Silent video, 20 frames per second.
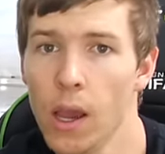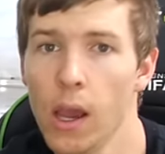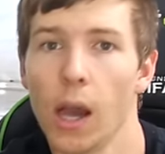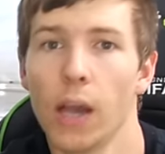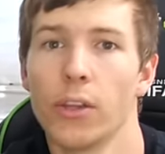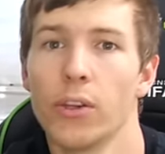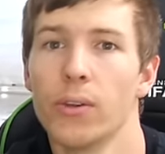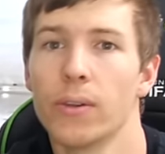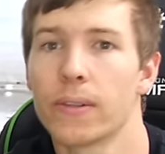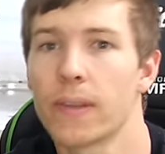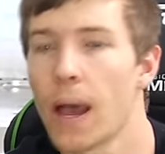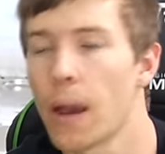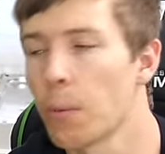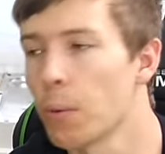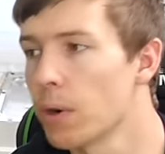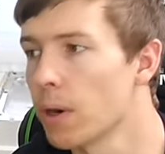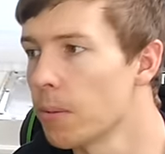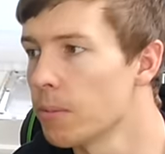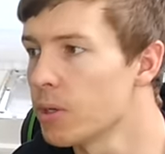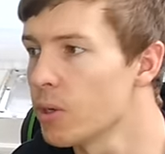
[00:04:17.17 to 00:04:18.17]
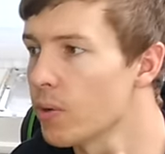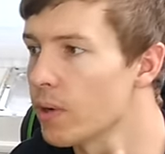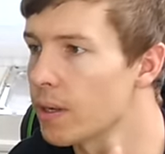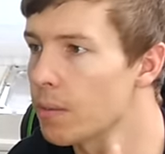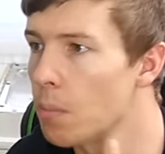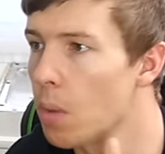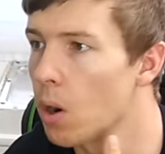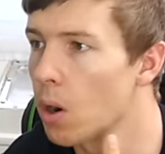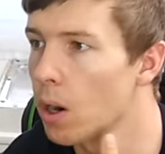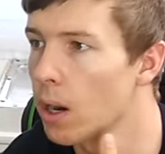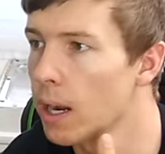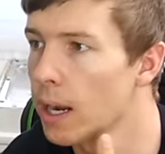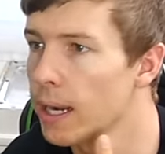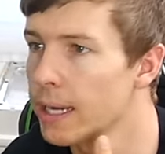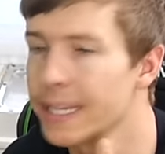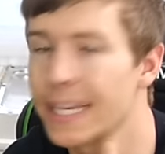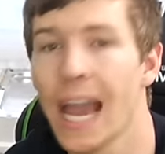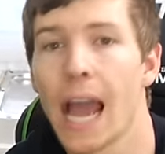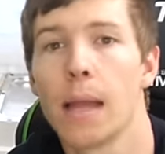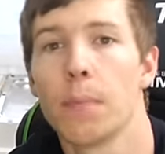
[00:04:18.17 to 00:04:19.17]
I use that when I'm doing my
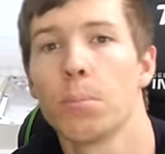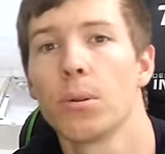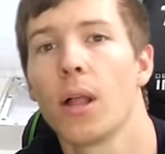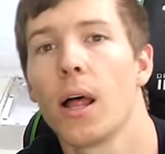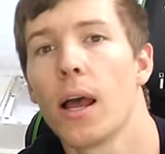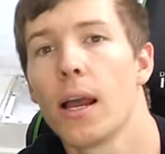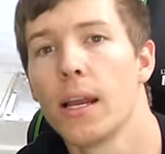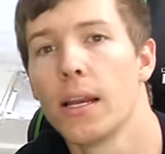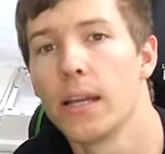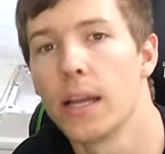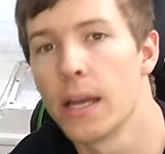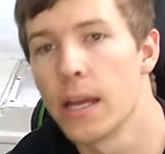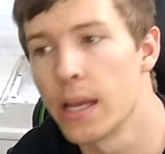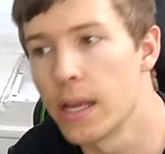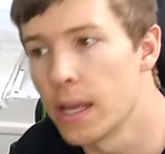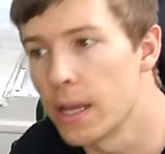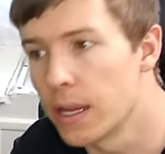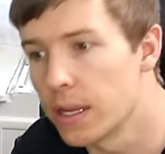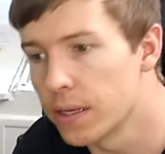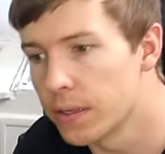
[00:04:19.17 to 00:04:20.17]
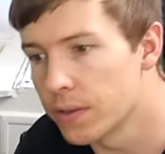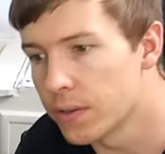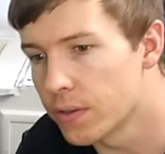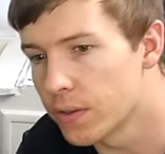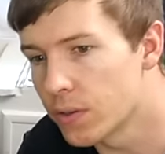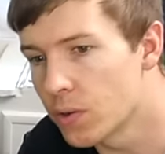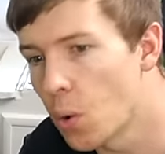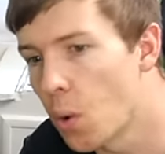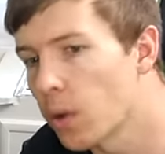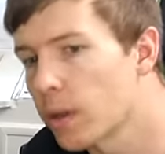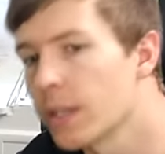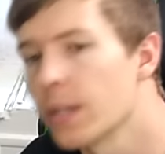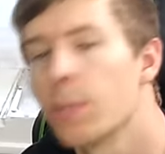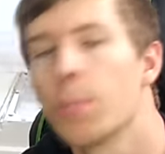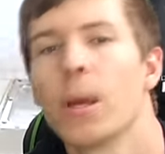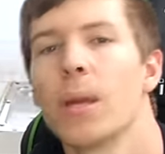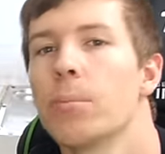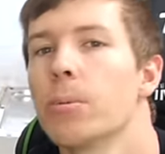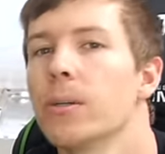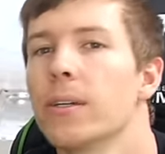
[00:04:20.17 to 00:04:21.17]
gameplay and talking to
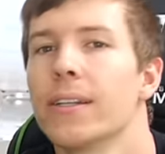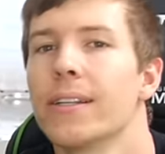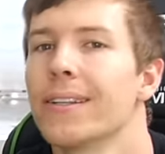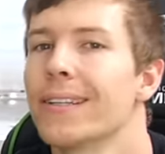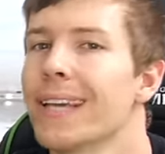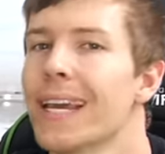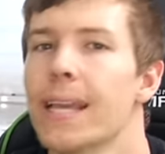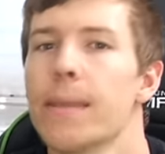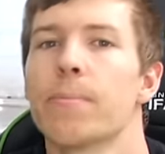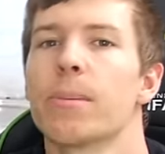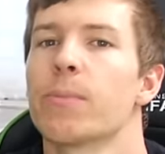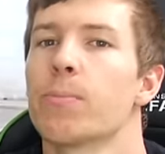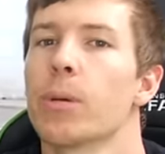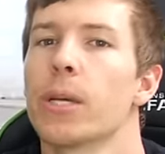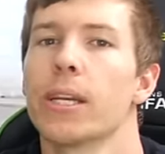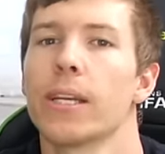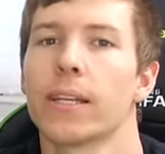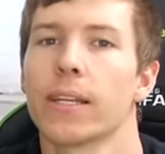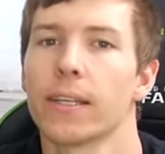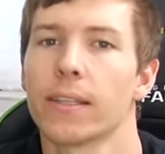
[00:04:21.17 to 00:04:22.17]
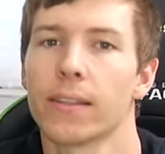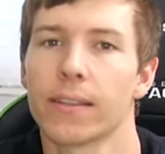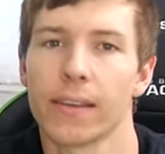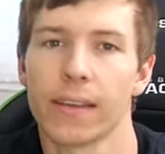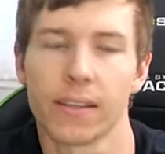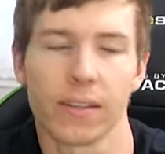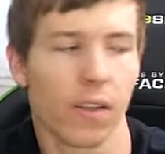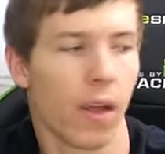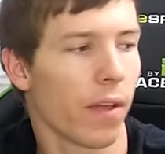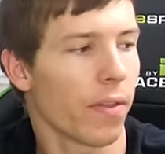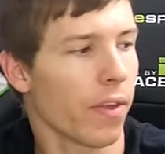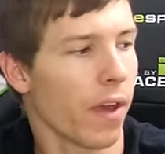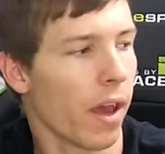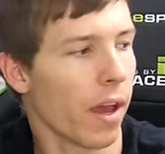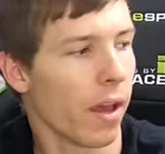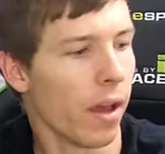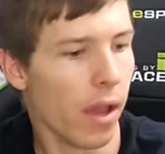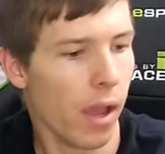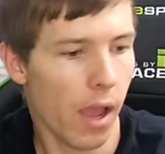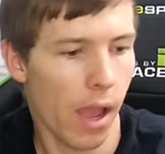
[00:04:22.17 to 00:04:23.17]
people in TeamSpeak and things like
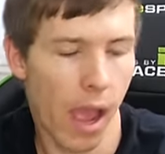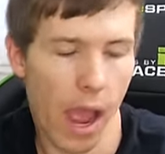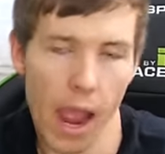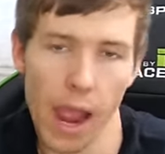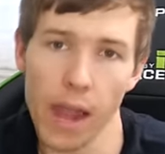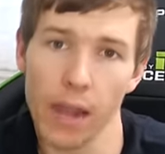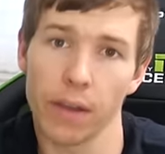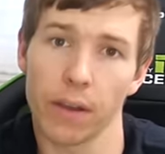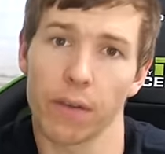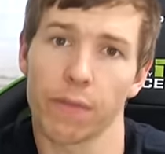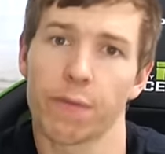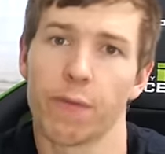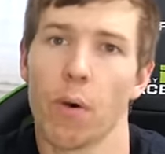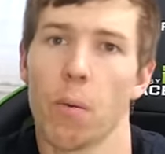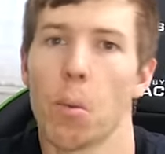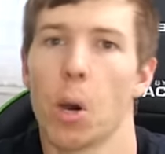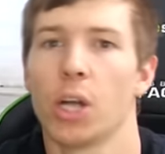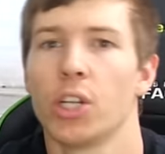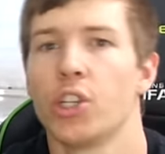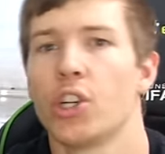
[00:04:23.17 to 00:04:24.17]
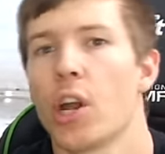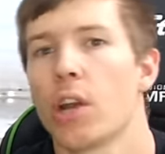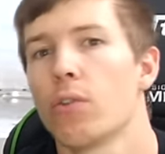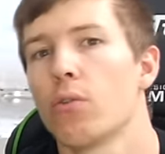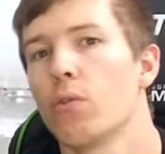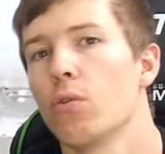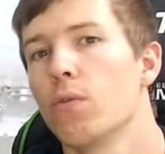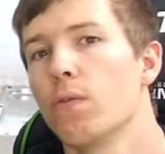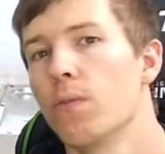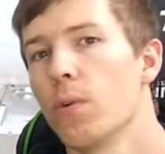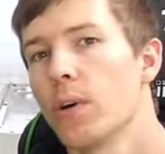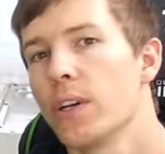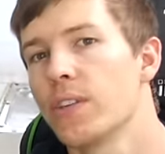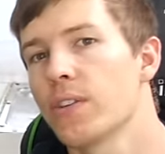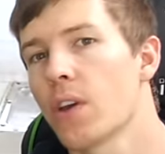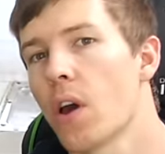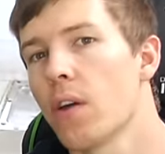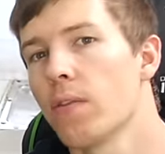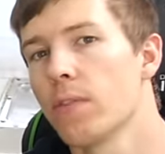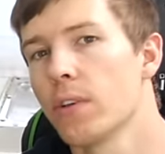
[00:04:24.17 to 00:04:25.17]
that. And for my general
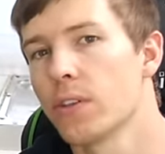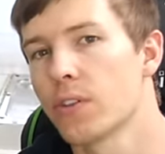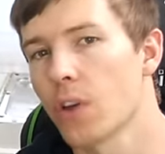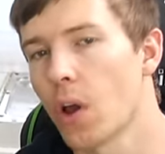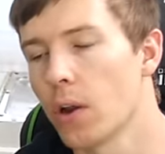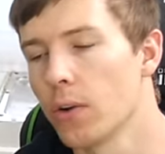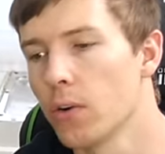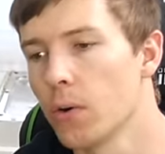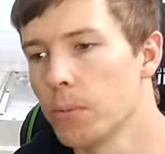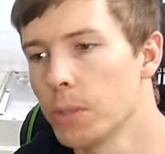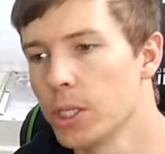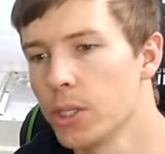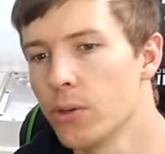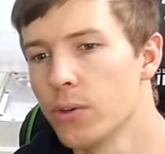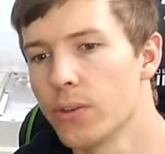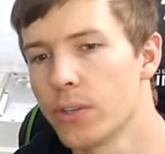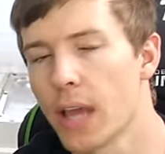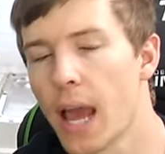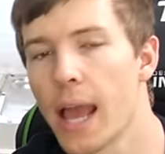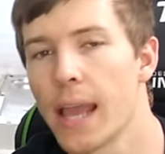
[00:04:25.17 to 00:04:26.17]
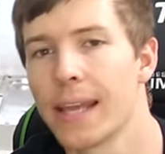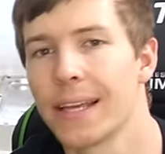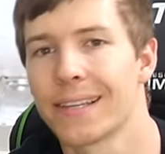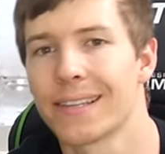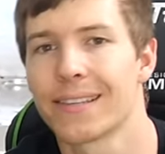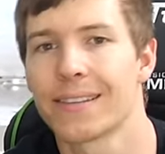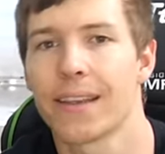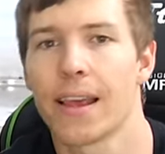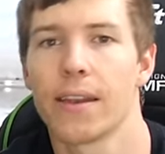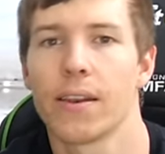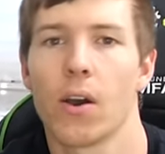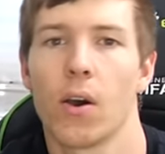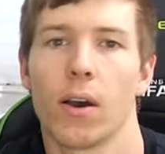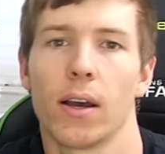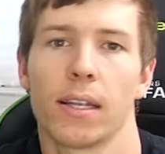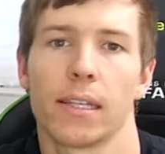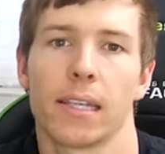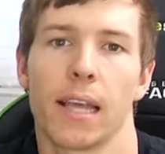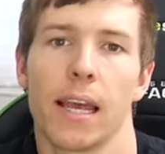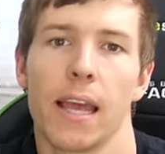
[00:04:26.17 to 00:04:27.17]
voiceovers, I normally use a
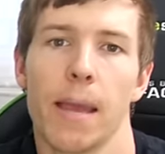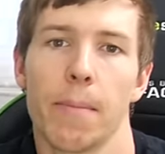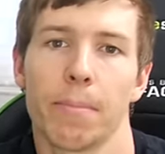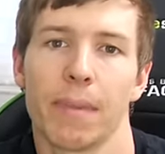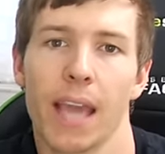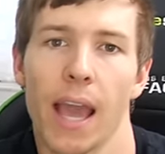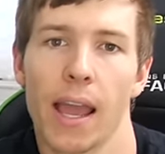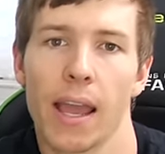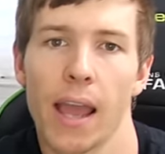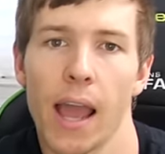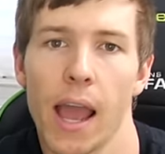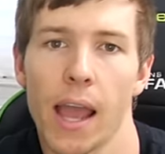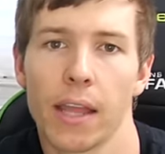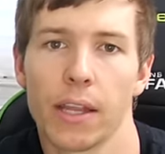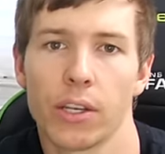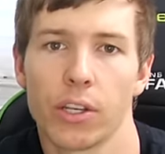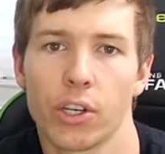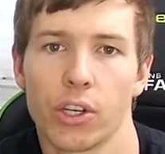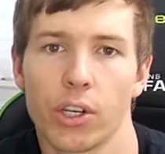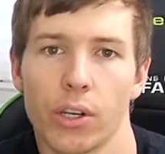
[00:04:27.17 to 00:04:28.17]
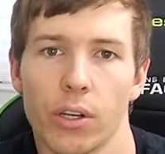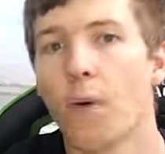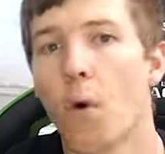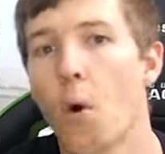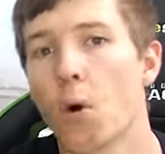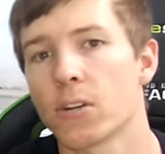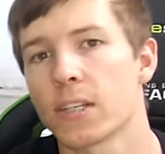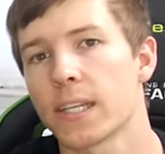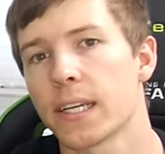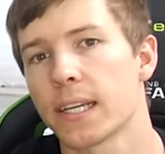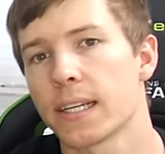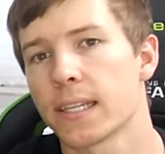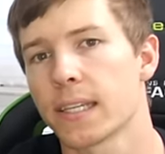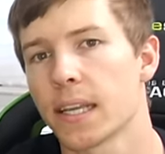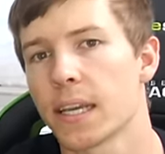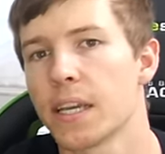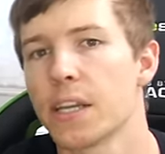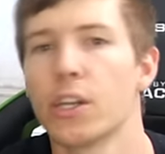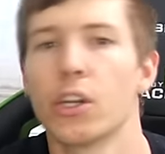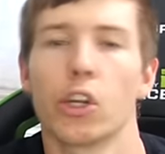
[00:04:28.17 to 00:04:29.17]
Sennheiser MKH
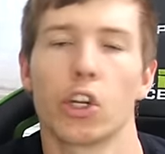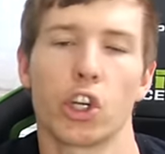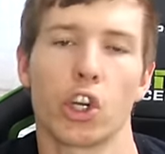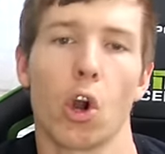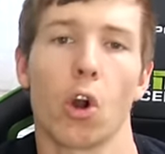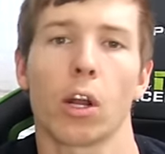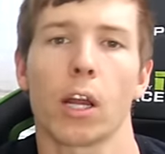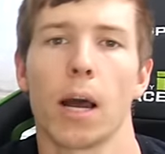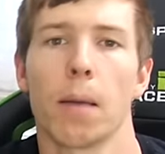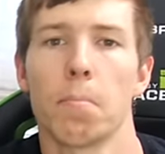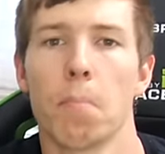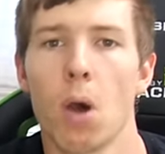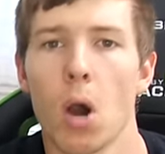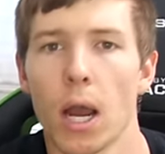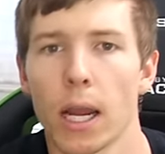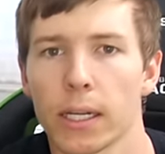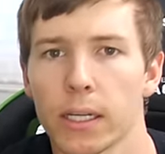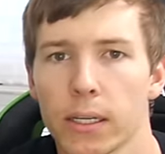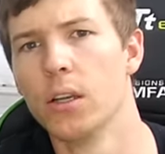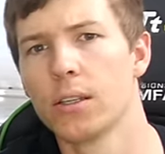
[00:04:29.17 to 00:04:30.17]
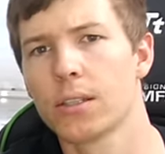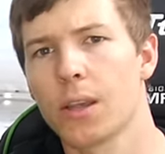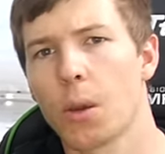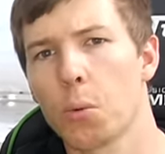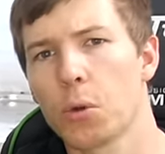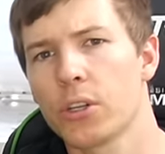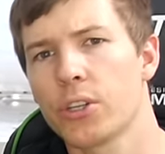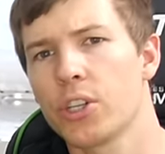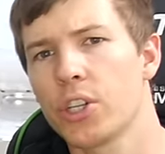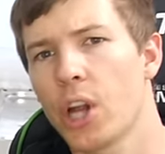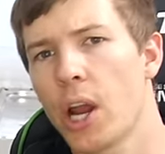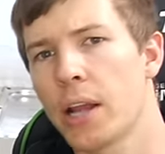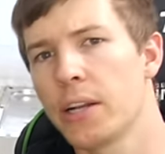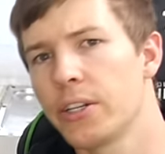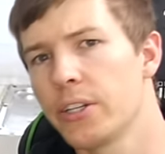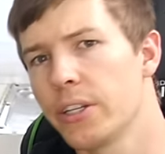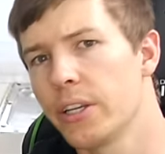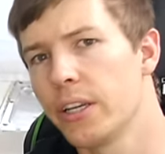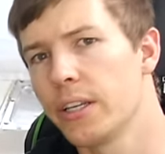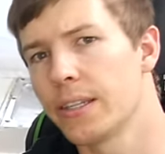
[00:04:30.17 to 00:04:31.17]
416 shotgun mic. So what has
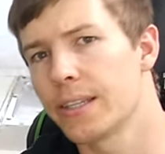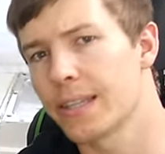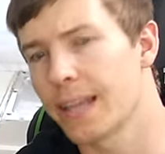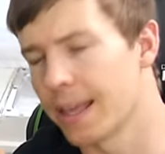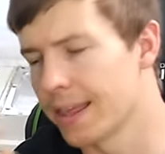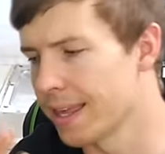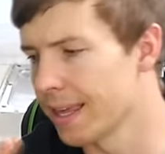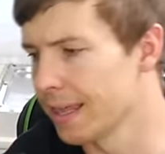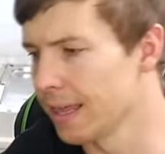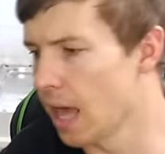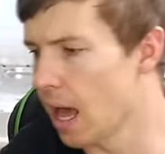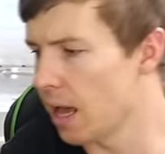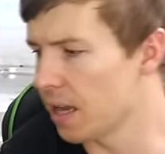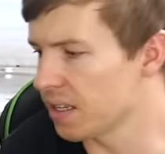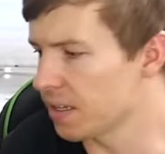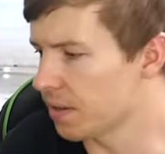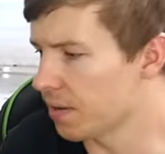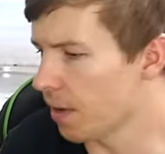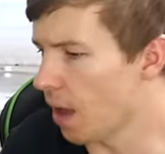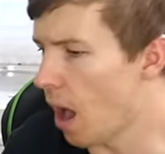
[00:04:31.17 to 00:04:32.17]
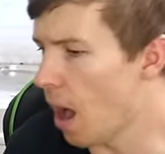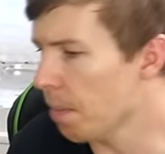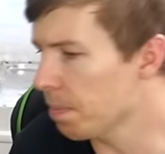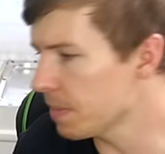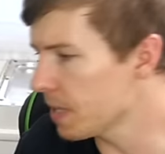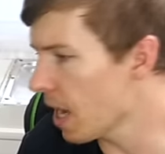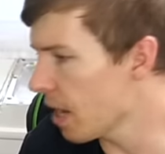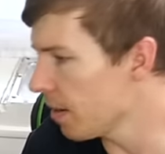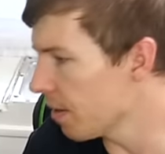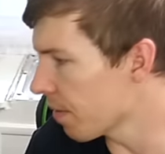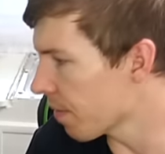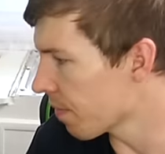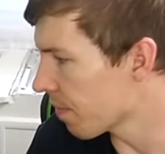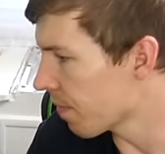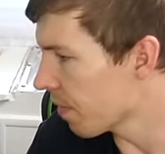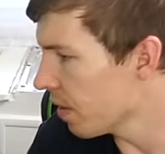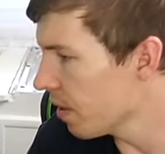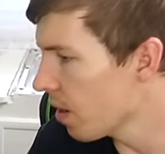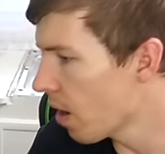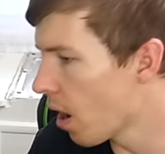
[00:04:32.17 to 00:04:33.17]
changed since the last update
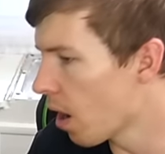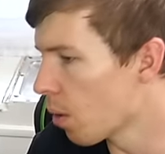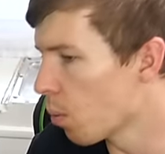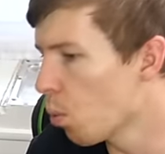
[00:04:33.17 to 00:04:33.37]
video?